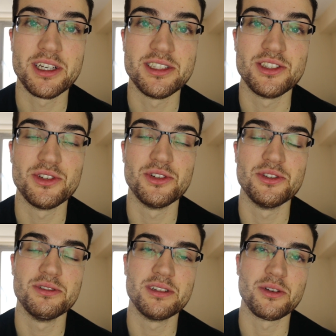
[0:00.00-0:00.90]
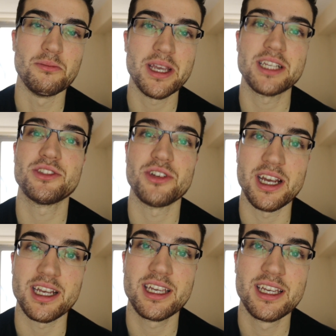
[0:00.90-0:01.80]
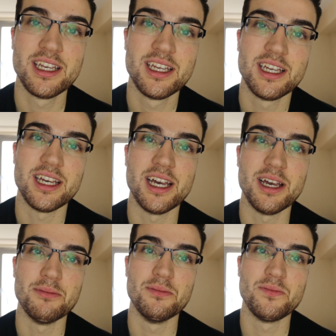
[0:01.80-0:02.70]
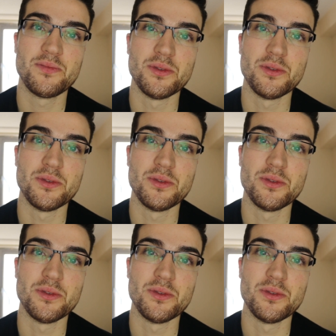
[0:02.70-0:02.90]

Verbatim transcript: because your your mix track um,